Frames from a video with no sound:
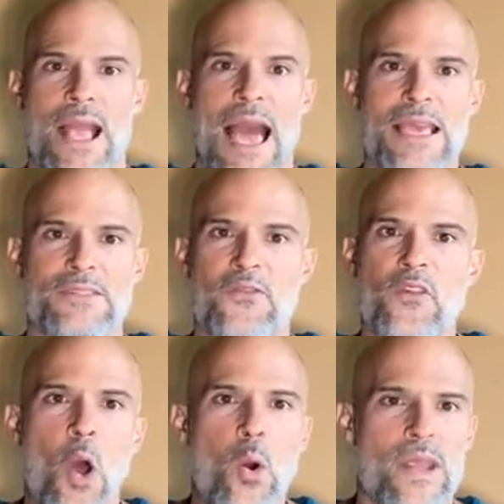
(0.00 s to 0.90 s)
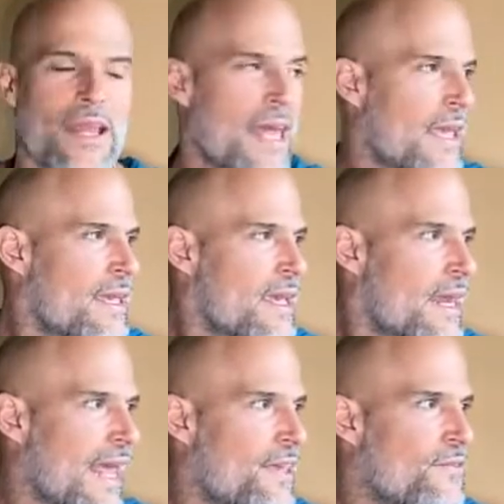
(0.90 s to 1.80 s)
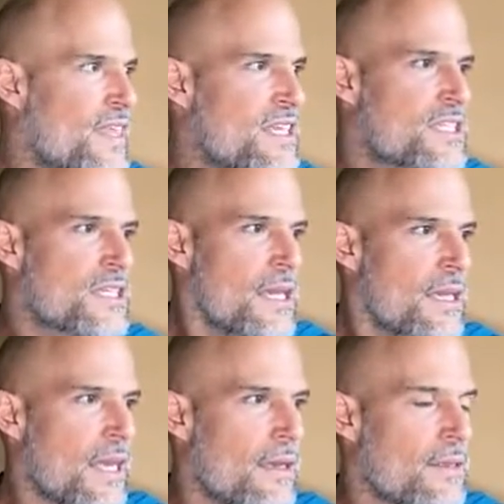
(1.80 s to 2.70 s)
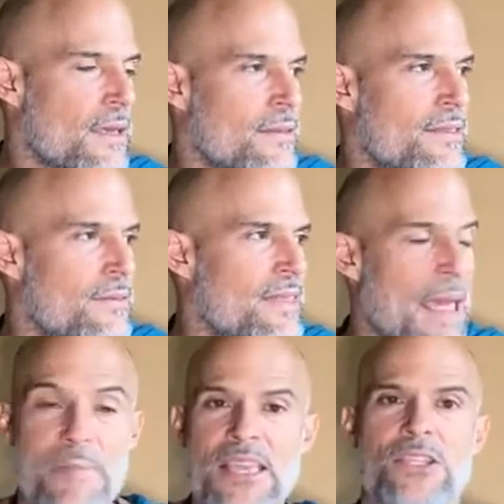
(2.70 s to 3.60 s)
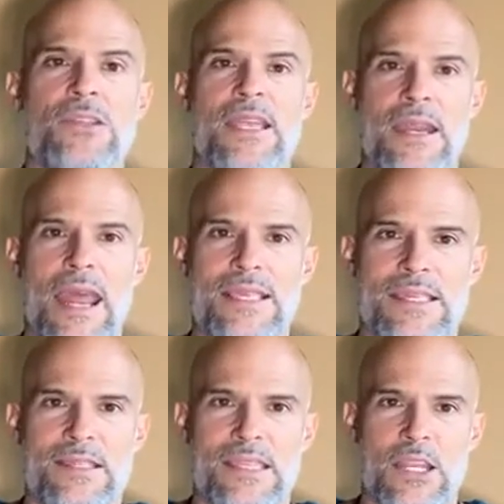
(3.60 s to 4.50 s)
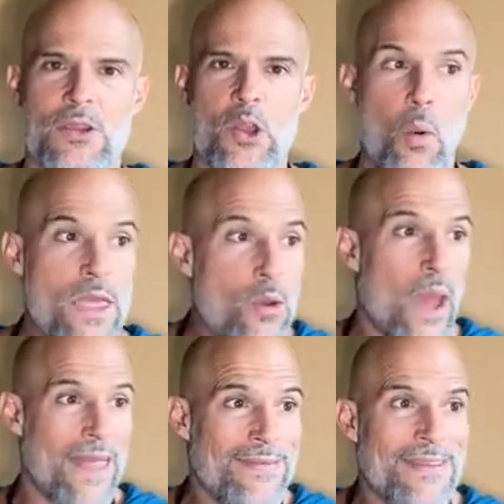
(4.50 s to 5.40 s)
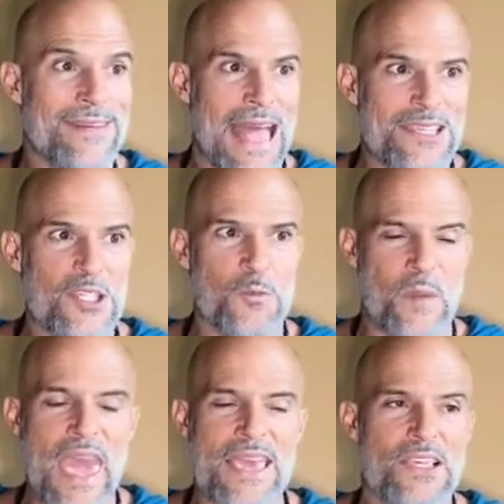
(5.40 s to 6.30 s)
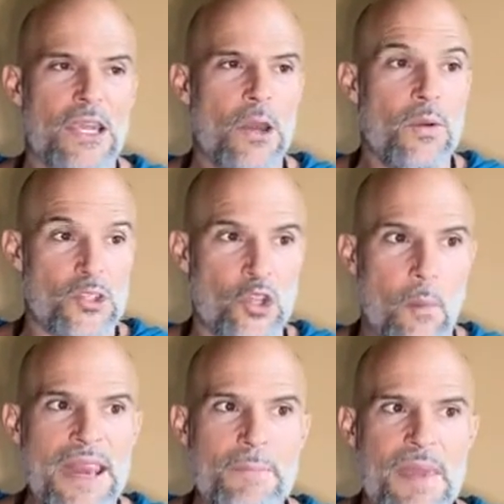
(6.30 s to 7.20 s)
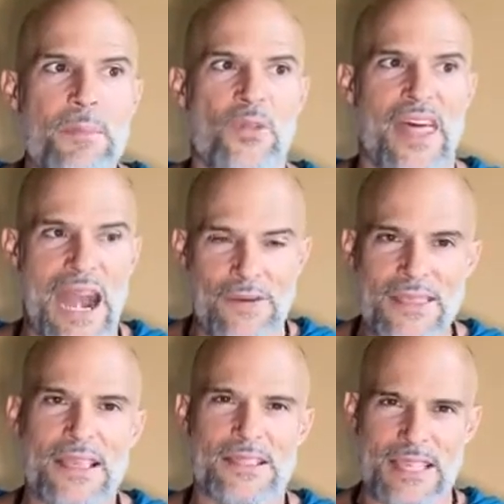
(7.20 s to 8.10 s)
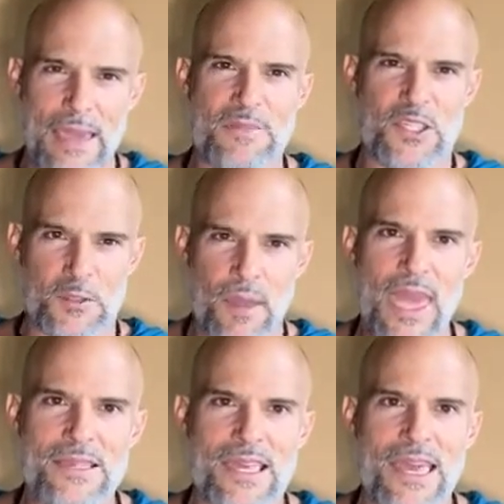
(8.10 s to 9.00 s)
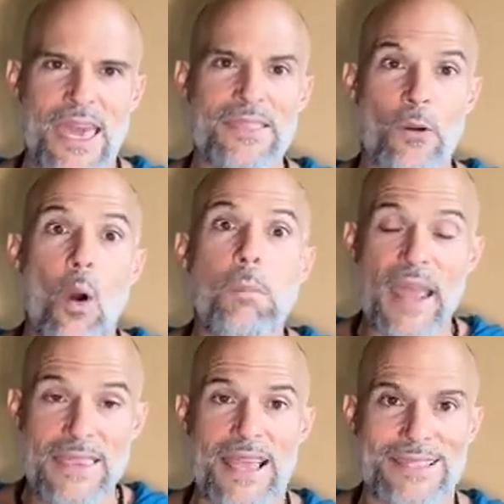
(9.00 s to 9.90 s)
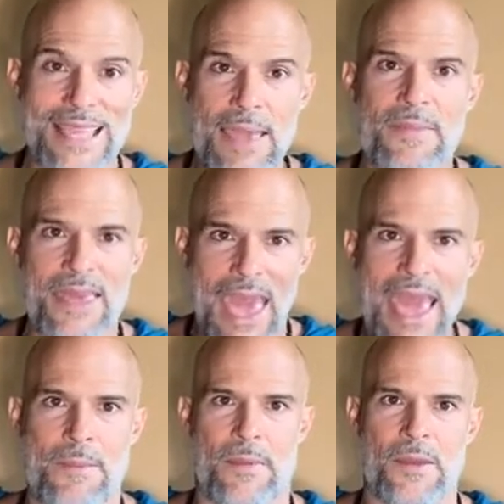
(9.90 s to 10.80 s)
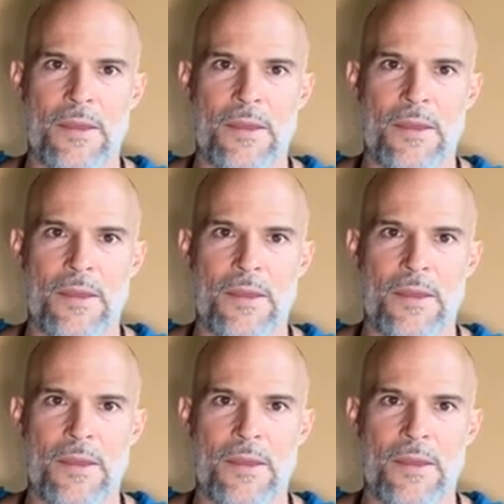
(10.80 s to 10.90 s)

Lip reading: guys, floating. Like if this dimension didn't exist, you know, when you enter that space with so many people that are in the same space and they're all playing the same game.